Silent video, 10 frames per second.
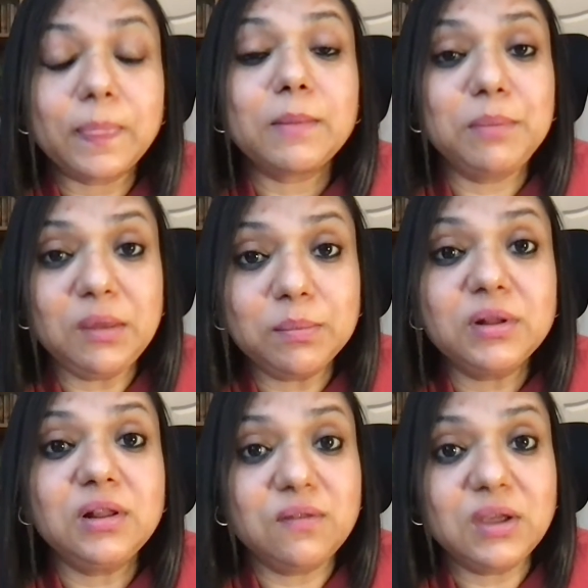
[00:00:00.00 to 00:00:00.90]
people
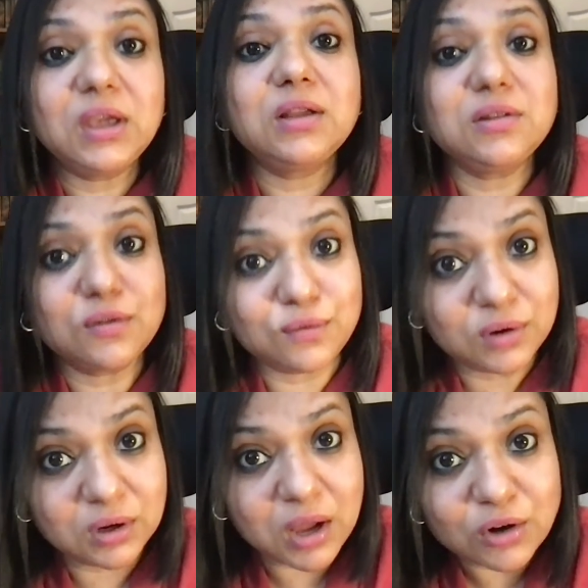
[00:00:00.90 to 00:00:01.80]
living in
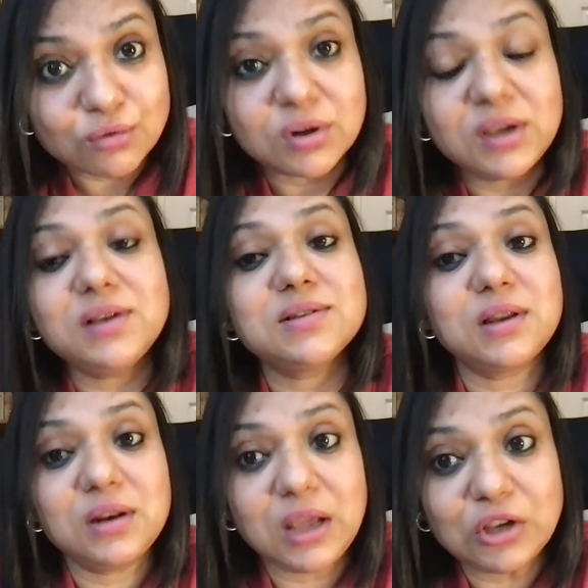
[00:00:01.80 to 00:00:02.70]
different countries
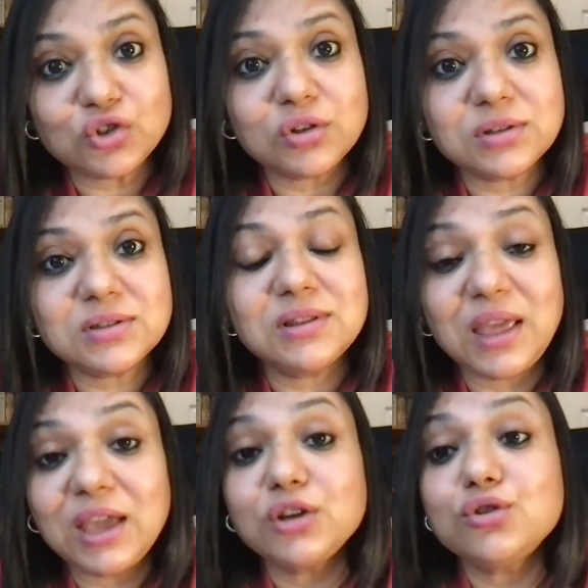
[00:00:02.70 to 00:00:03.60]
and nations,
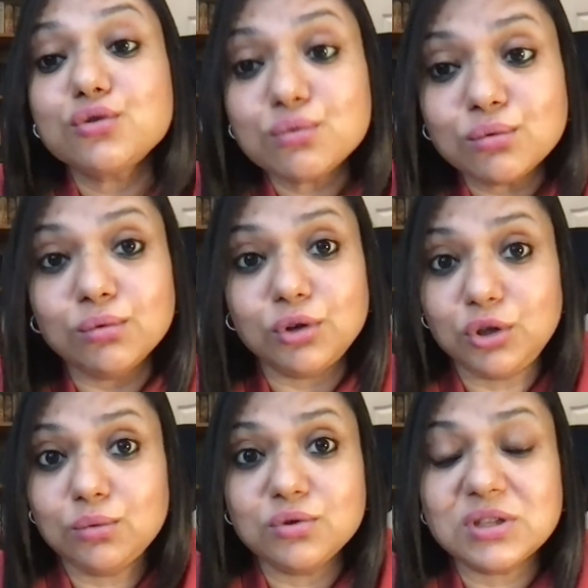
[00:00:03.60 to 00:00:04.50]
they too
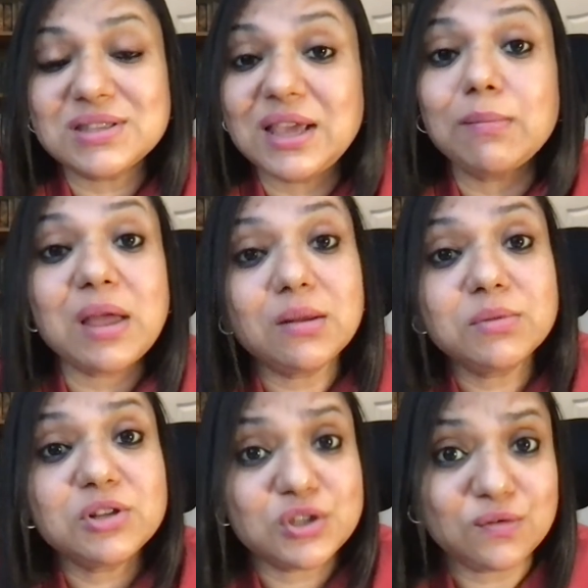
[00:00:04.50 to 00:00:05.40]
use the same
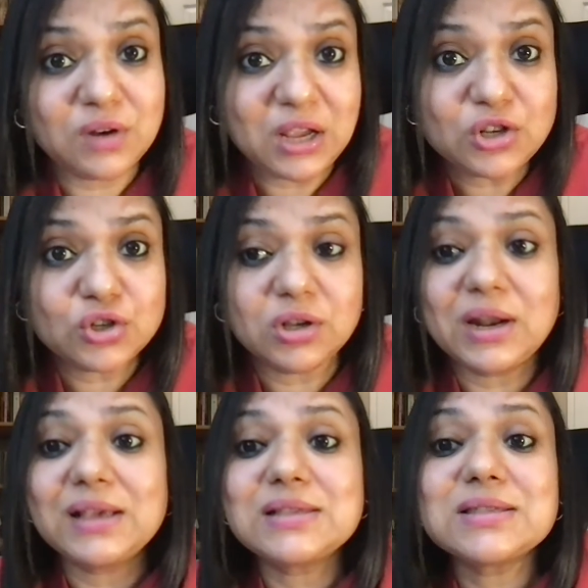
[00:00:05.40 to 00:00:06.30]
elements of nature
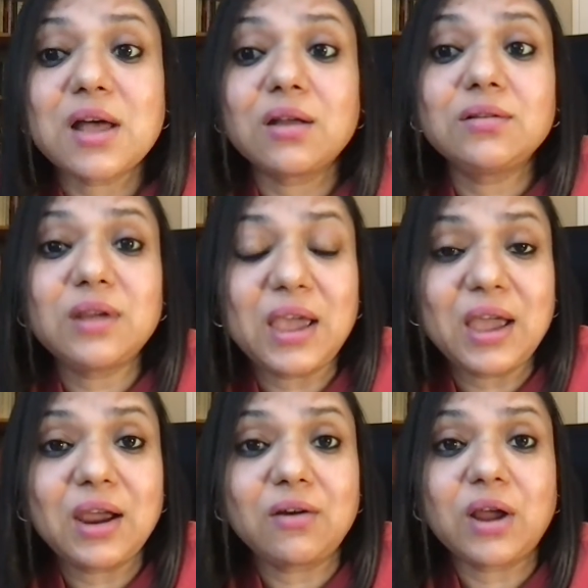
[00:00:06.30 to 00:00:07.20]
like sun,
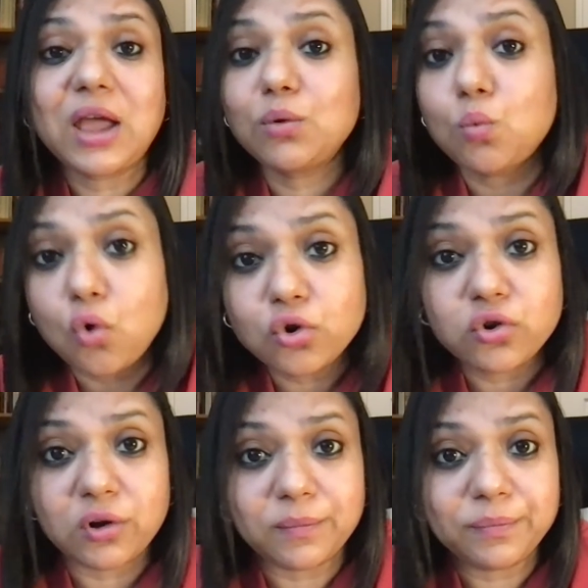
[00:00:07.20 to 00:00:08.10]
air, and
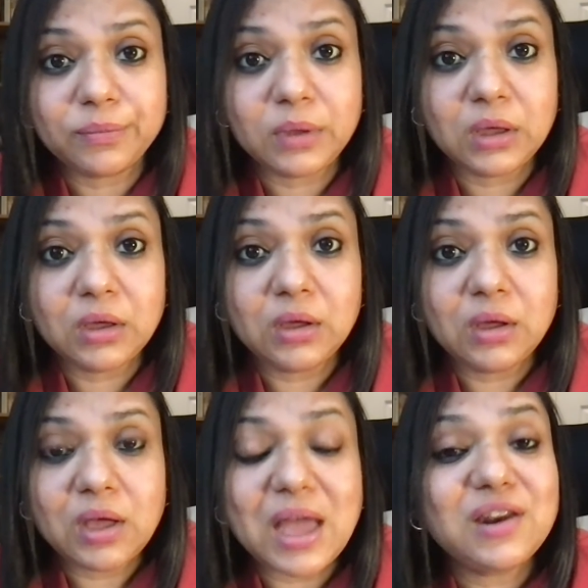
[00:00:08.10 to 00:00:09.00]
water.
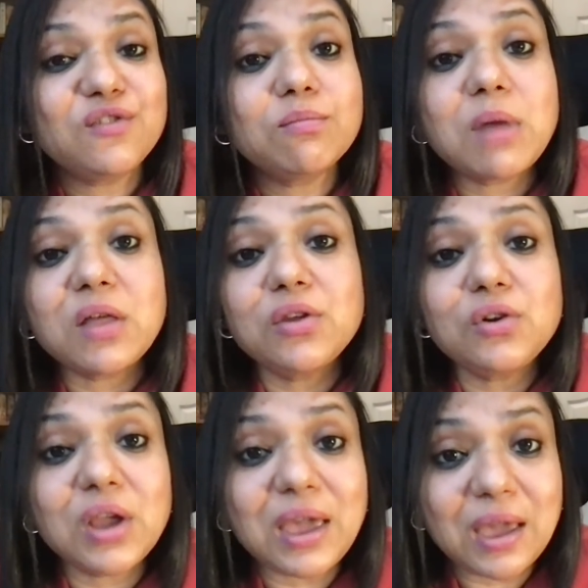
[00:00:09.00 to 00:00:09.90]
And if
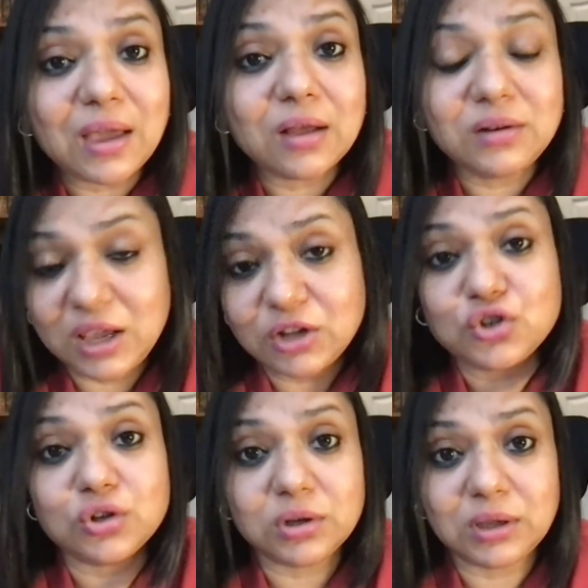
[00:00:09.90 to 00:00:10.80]
Mother eh,
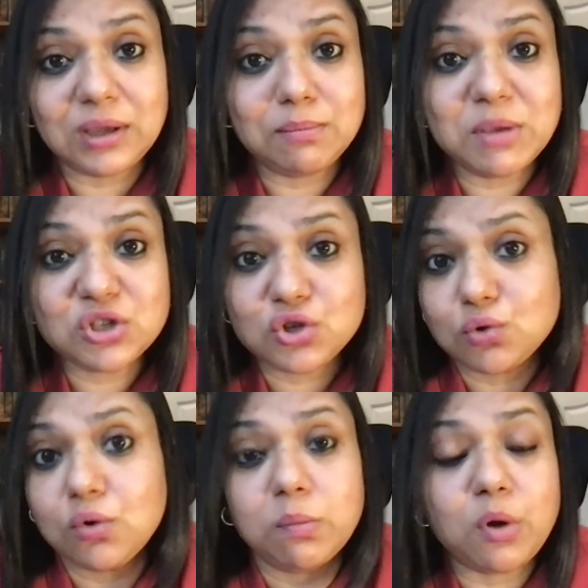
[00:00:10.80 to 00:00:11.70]
Nature can
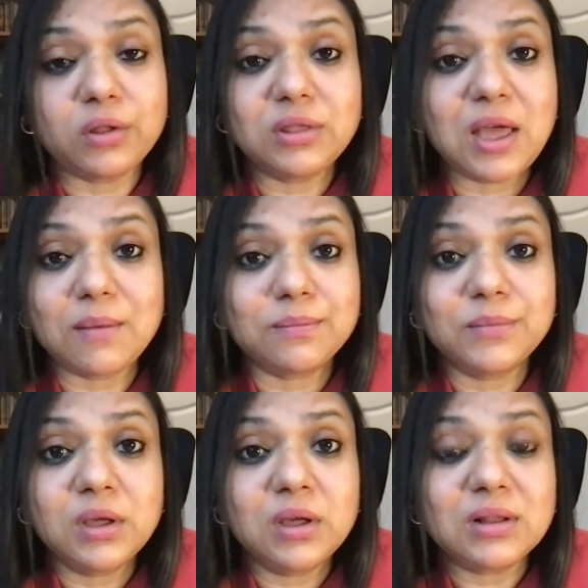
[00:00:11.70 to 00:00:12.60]
bestow upon them
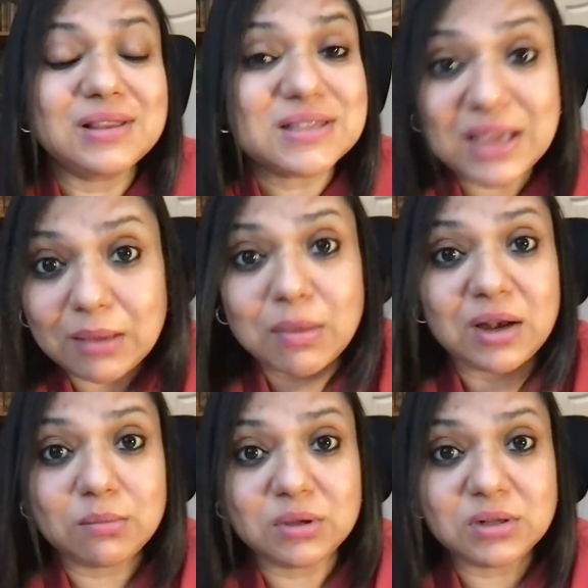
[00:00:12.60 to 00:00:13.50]
the same
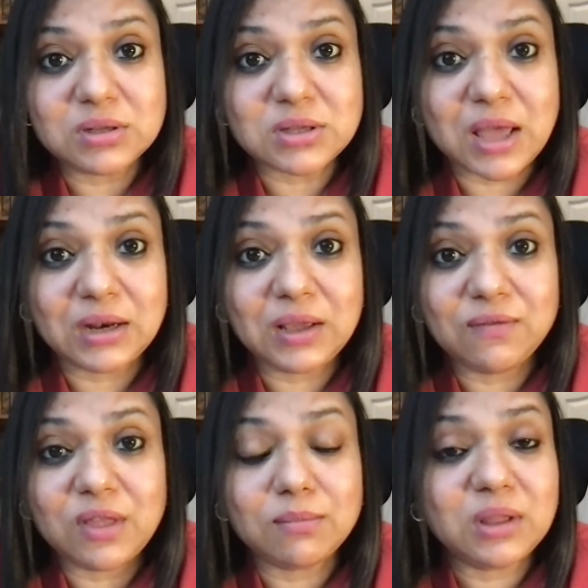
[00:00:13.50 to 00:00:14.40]
elements and
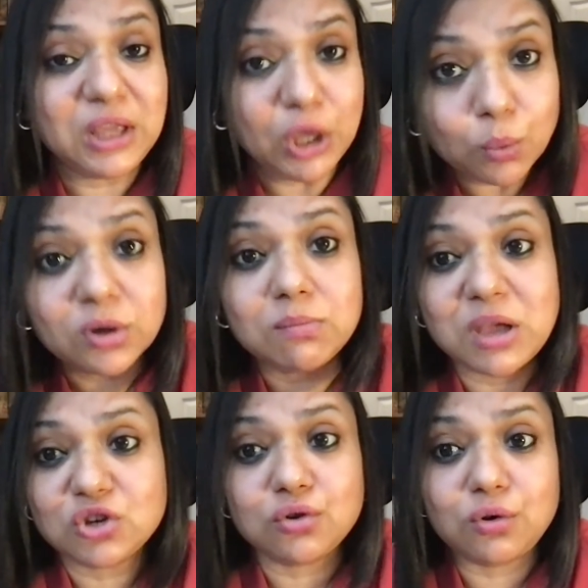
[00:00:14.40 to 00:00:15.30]
give them the equal
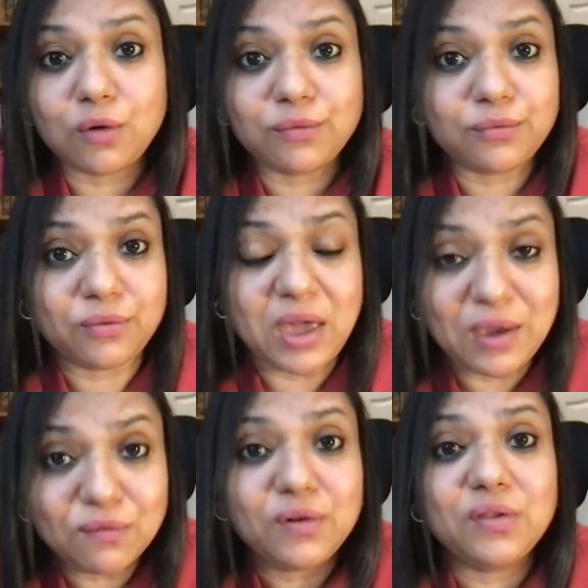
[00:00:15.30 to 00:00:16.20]
measure of
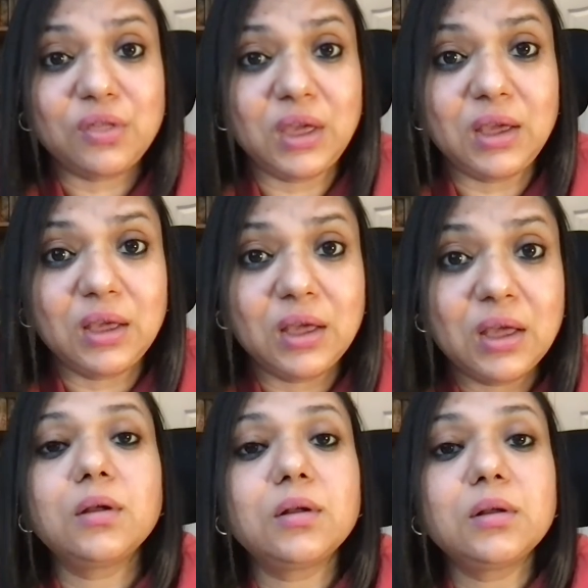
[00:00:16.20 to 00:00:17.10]
everything,
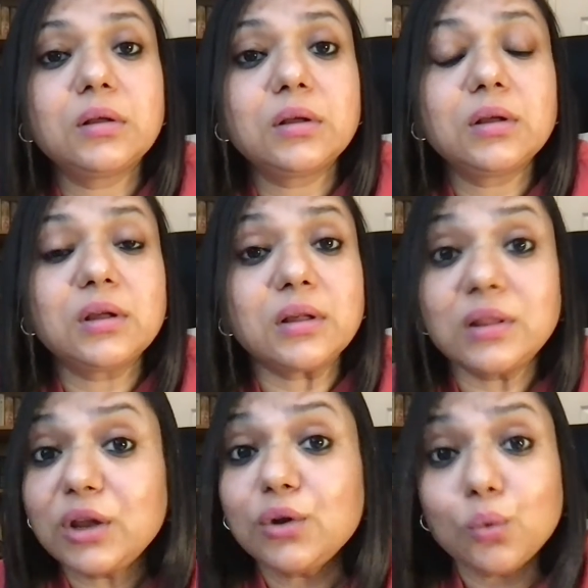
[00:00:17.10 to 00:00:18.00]

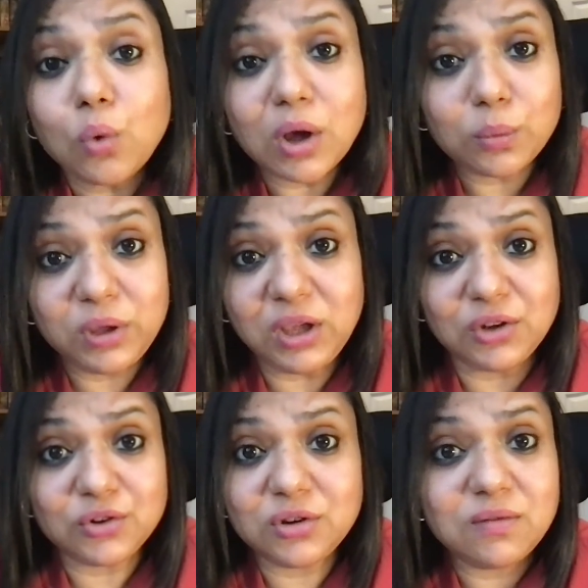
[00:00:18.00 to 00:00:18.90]
then who are we
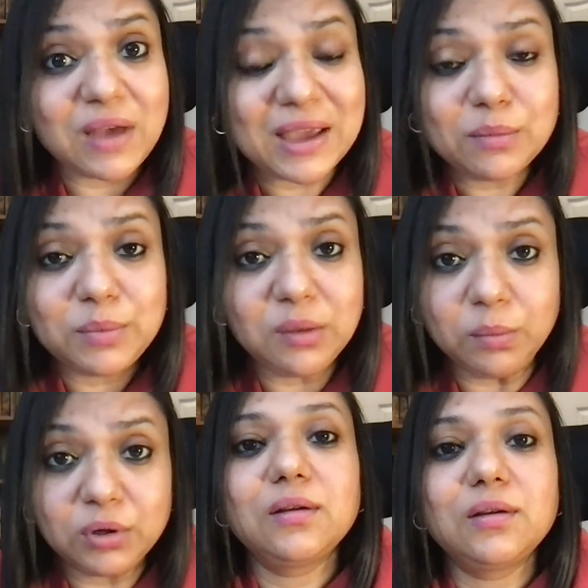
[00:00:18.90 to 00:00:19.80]
to divide
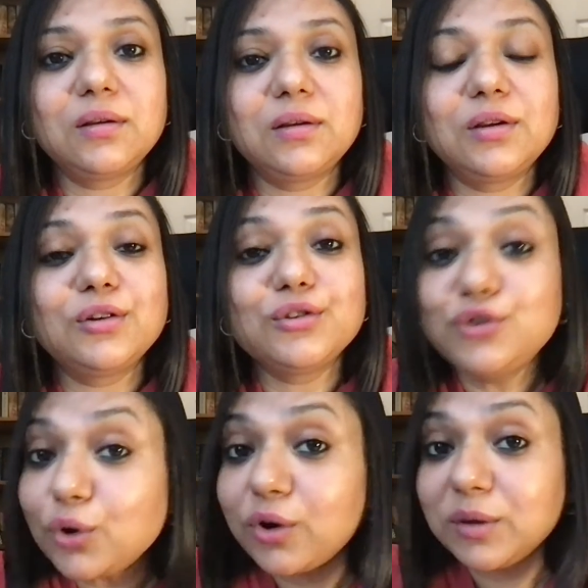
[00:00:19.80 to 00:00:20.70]
people?
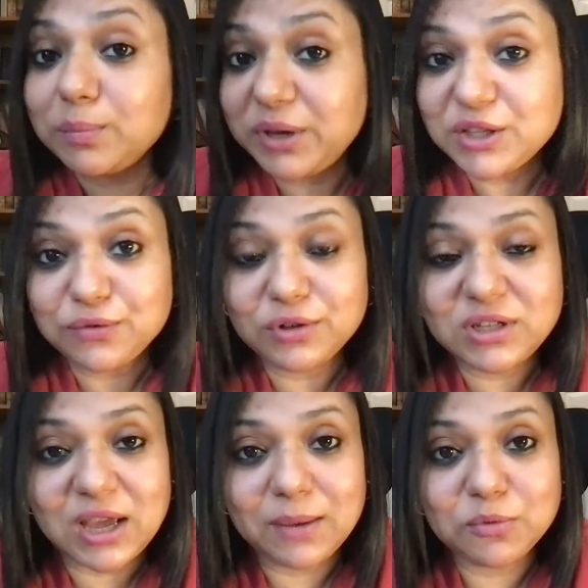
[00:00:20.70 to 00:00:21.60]
During peaceful
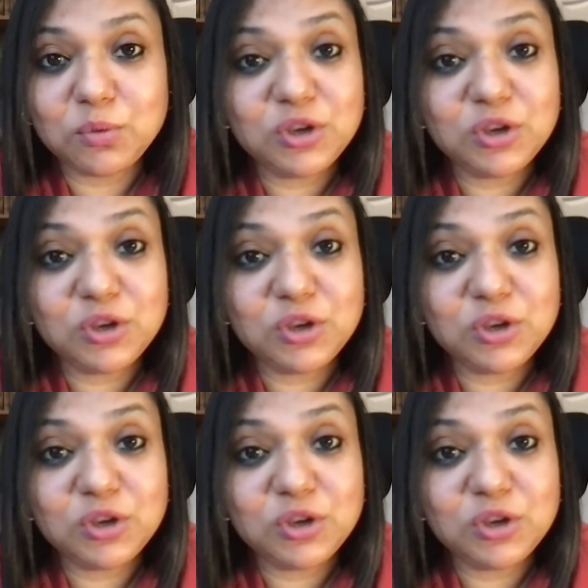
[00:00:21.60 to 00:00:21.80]
times, we